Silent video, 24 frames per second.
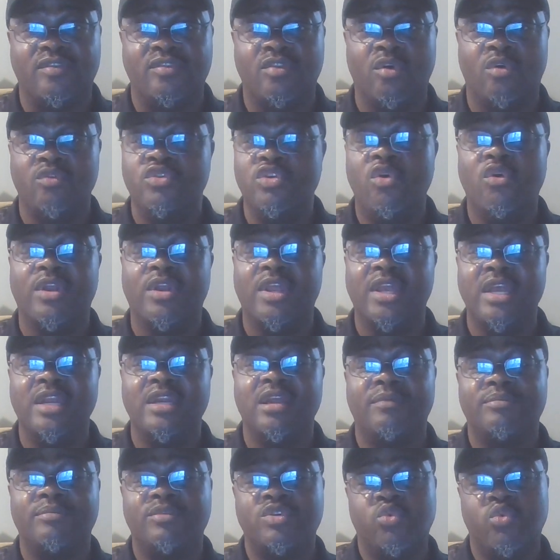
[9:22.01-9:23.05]
So you're going to end
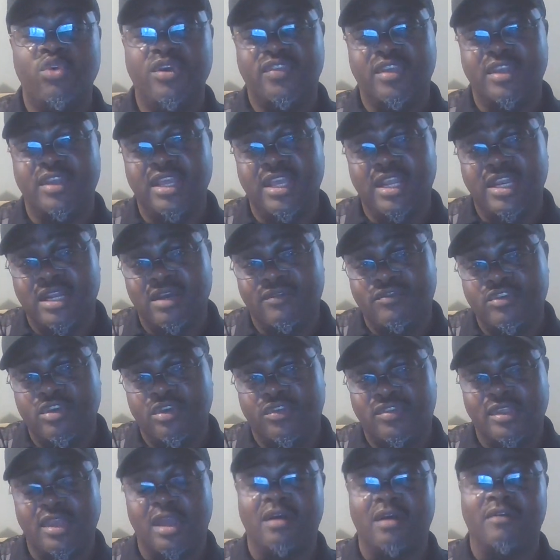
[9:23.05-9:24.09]
up twisting in and of
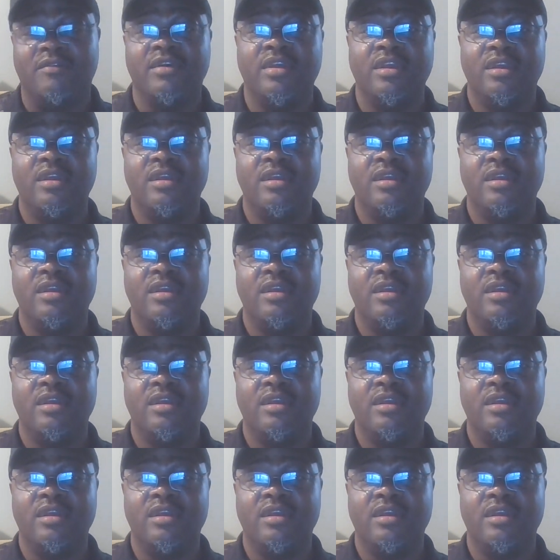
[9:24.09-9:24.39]
yourself.